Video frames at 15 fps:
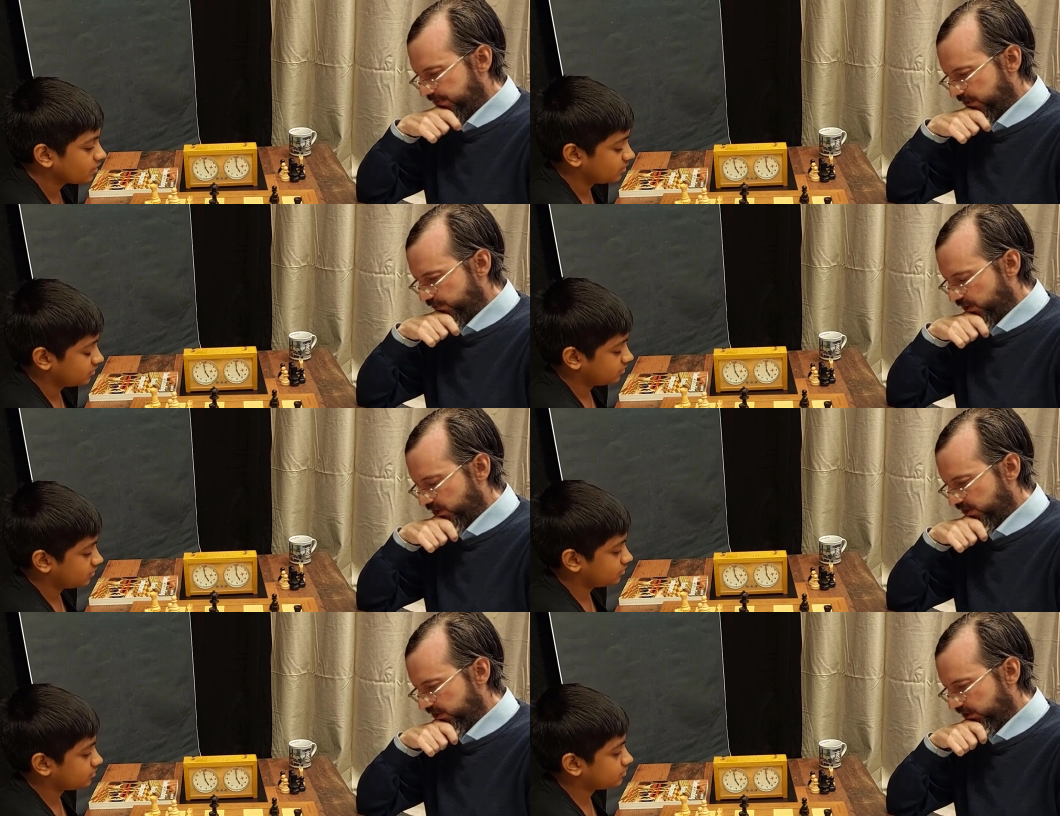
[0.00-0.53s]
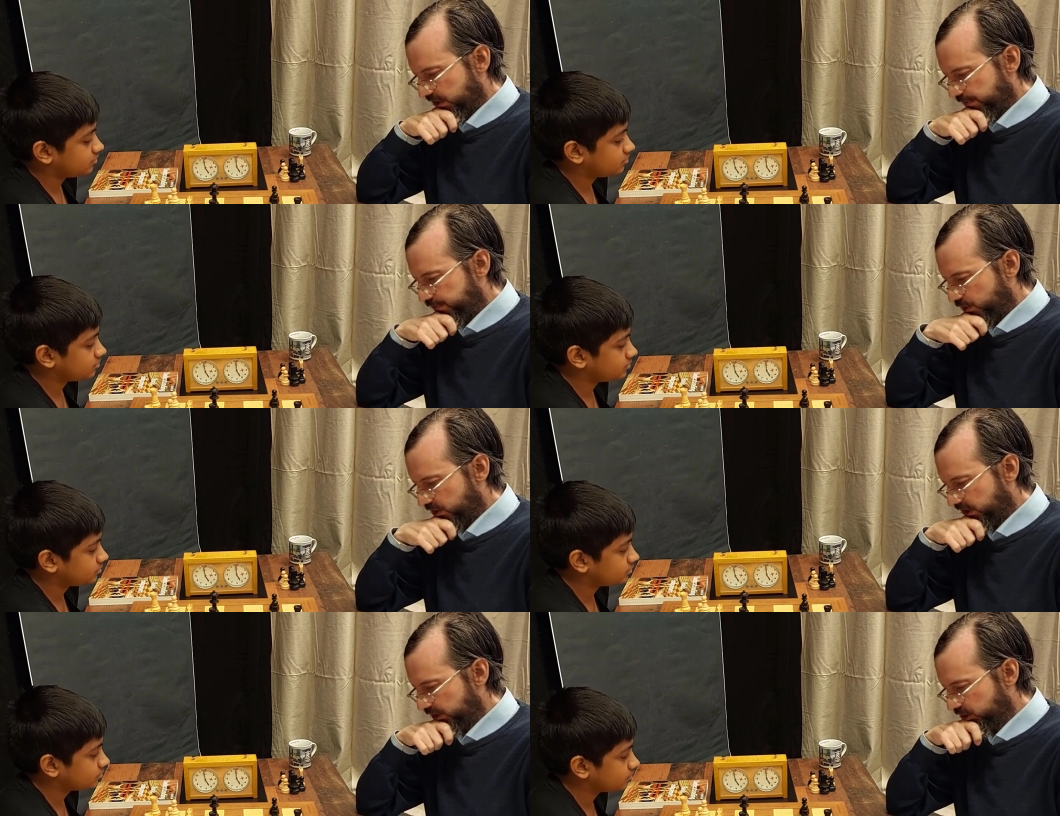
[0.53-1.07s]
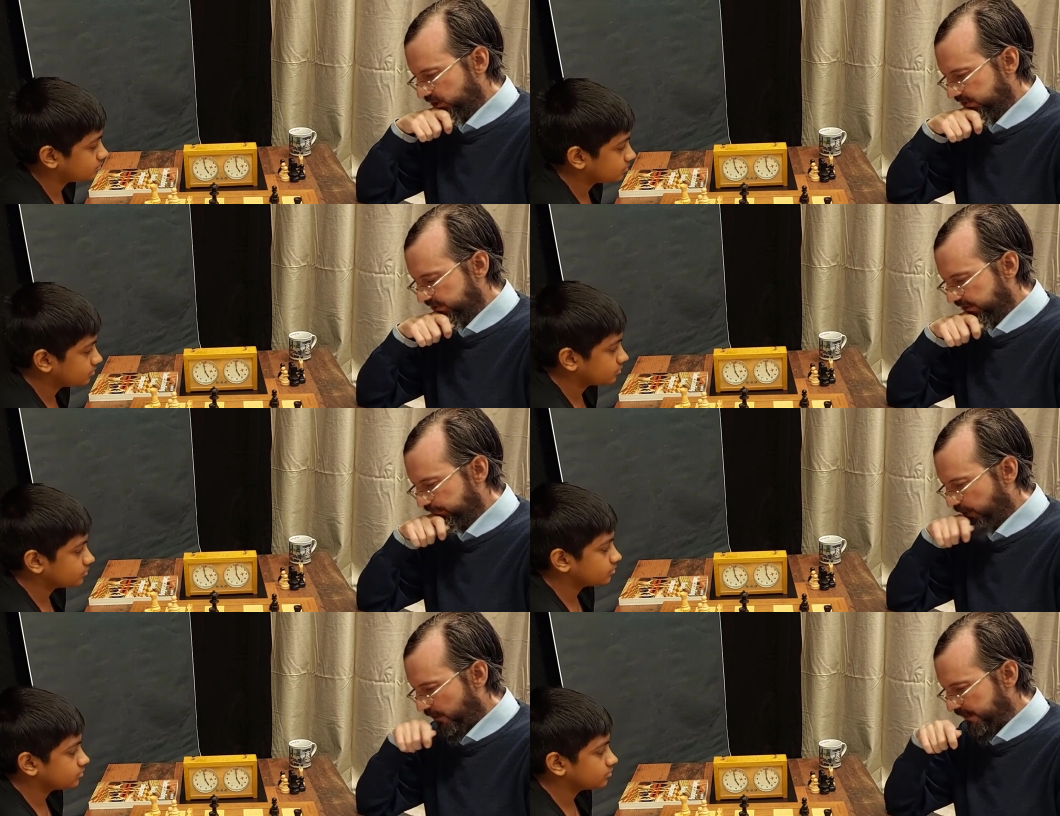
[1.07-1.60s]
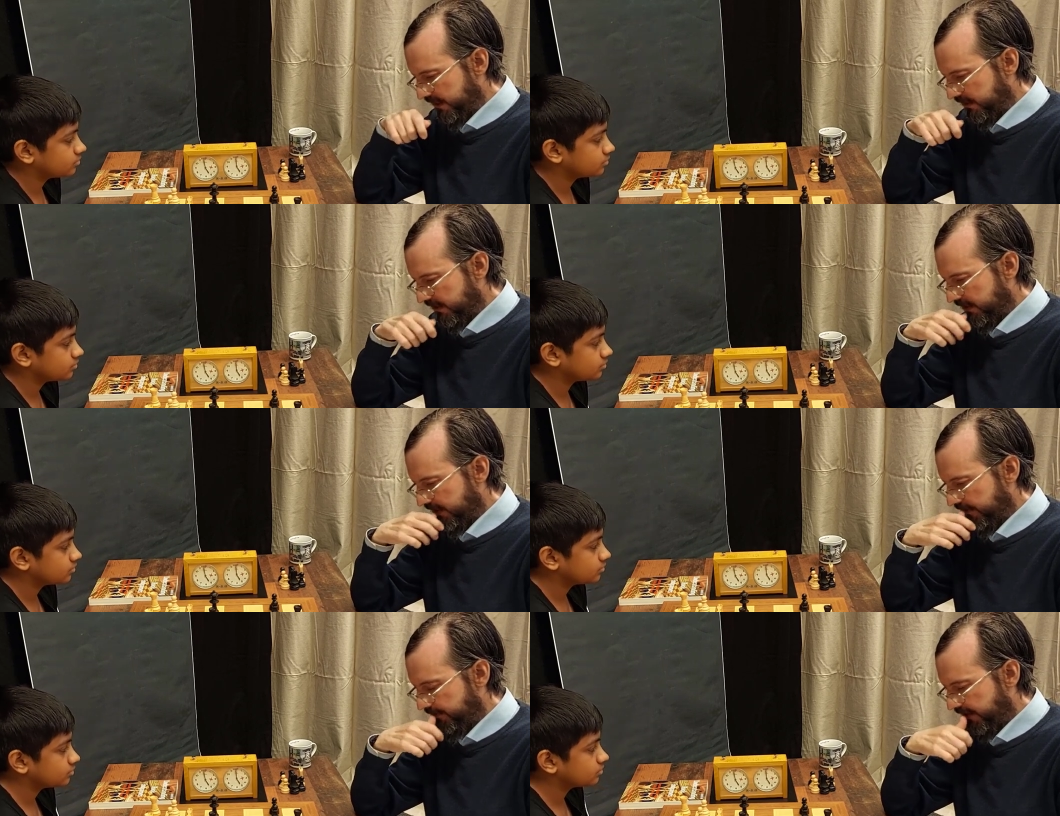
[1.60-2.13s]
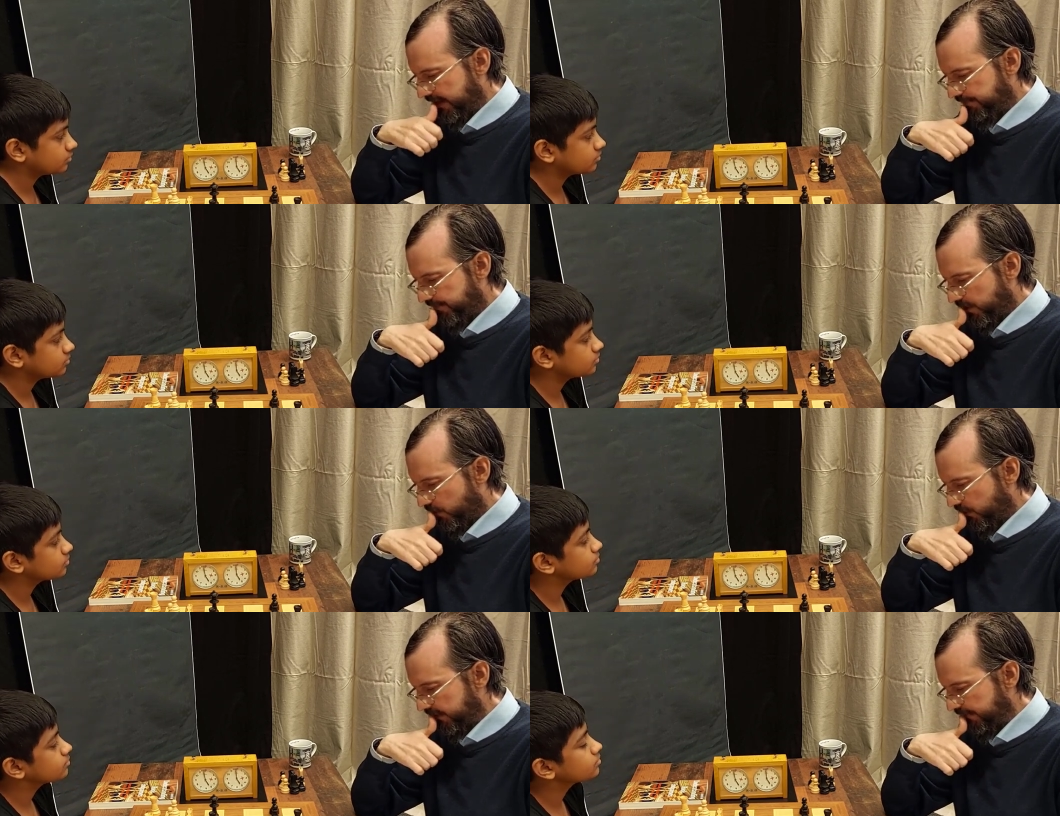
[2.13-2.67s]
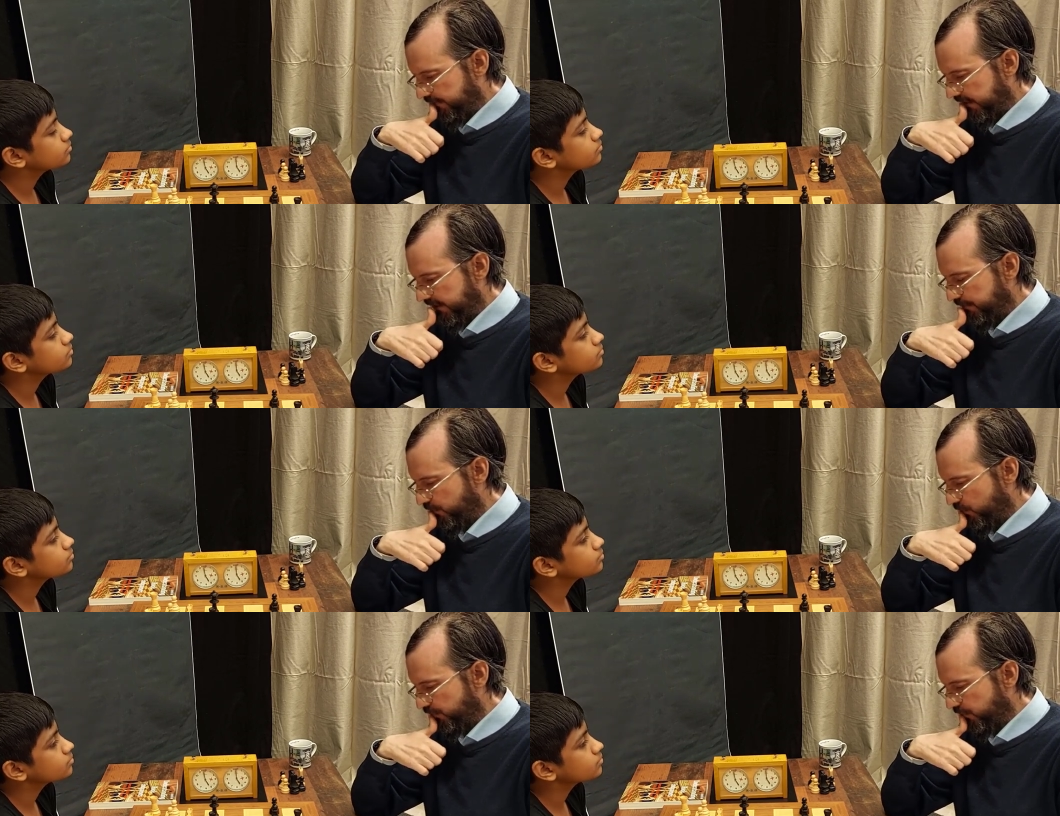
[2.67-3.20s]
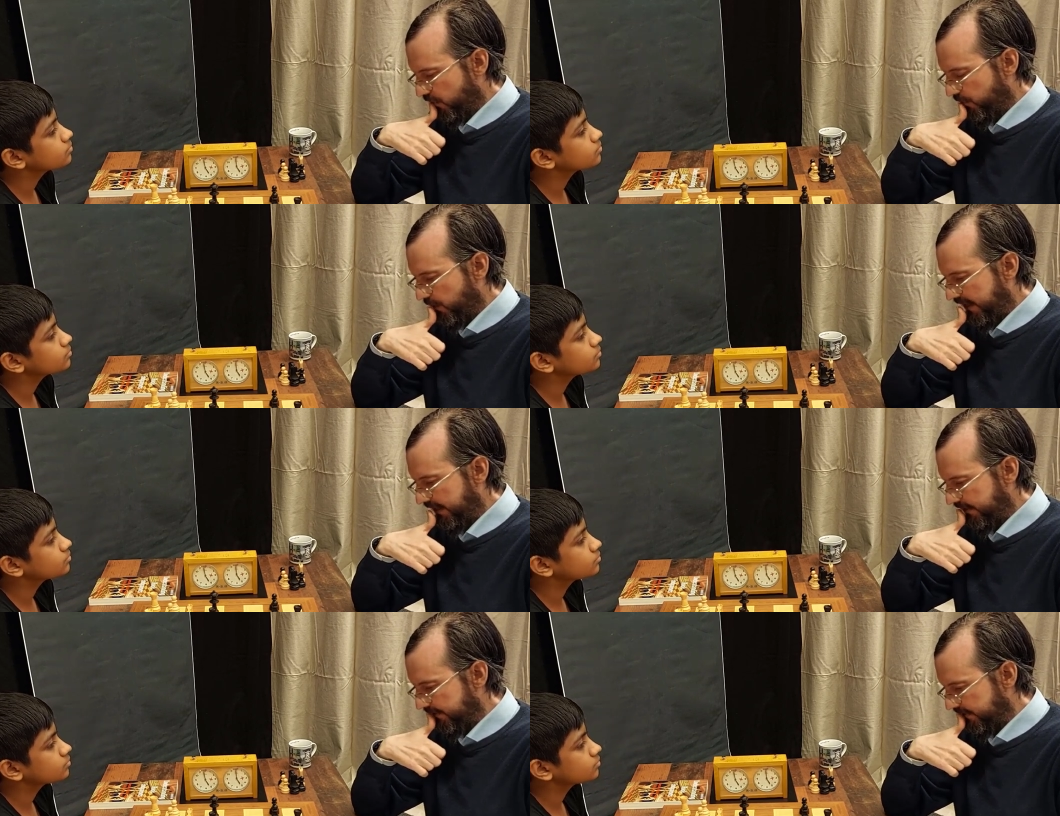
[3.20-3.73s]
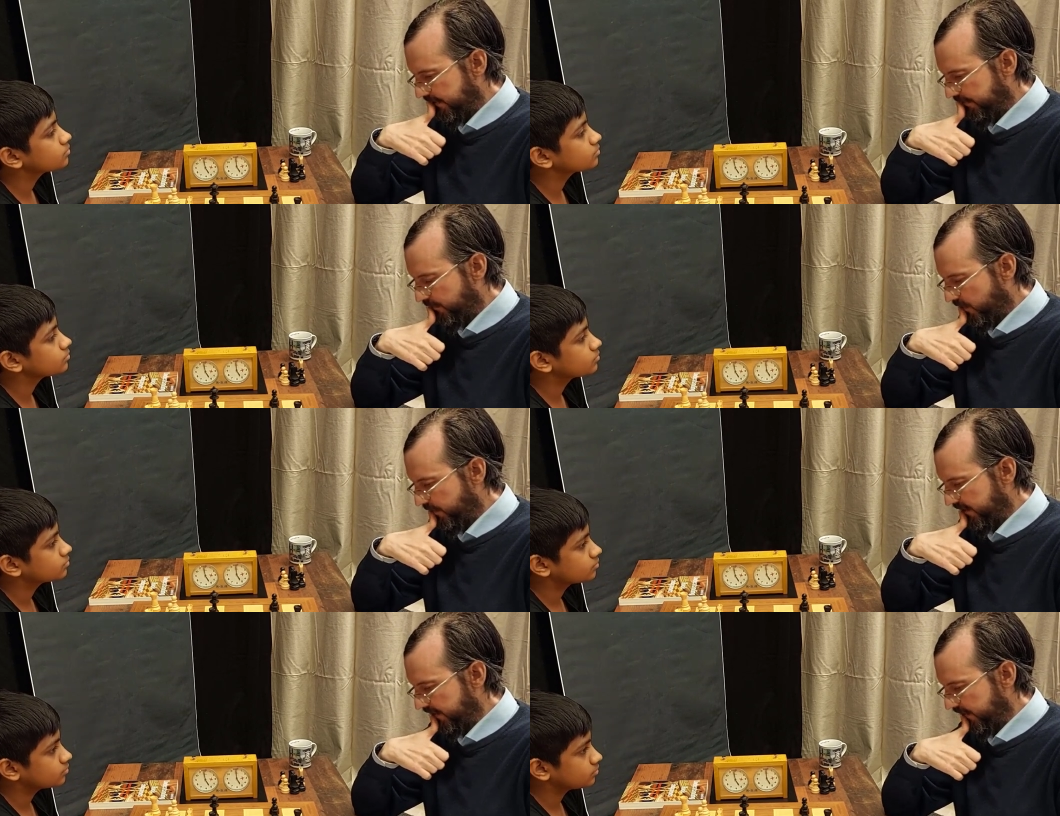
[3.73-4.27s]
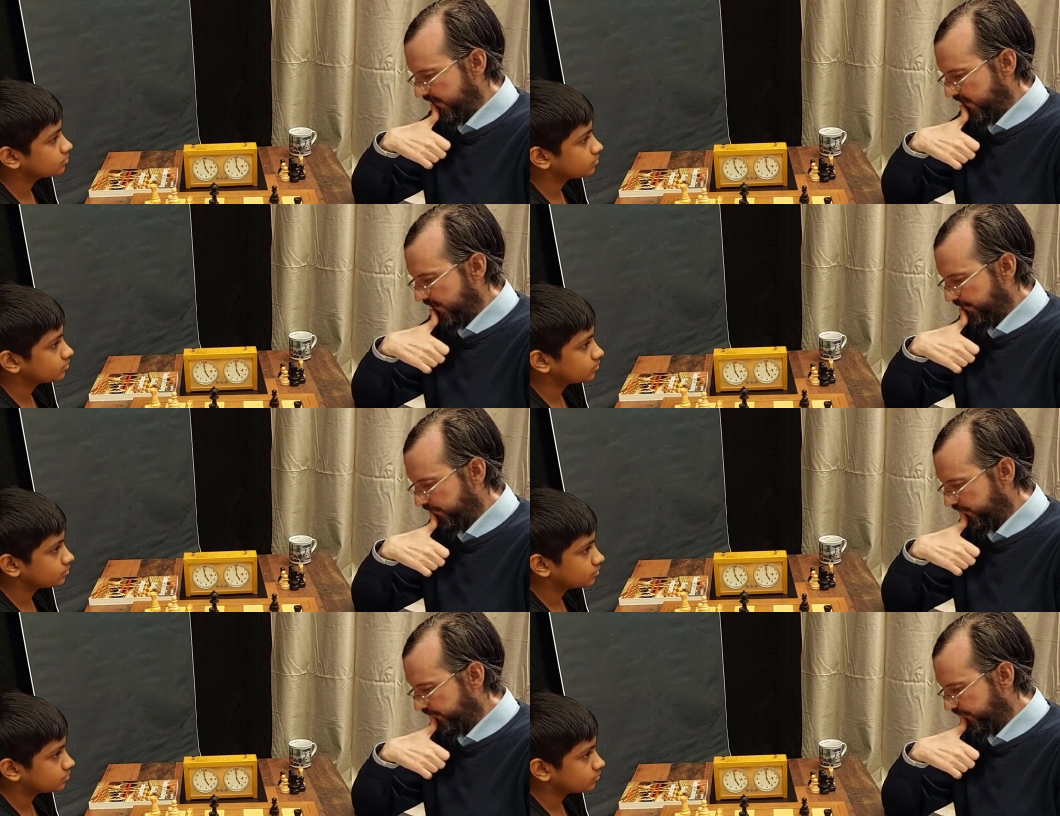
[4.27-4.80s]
Speaker 1: which what is the refutation in that moment? Uh, the only winning move for white in that moment is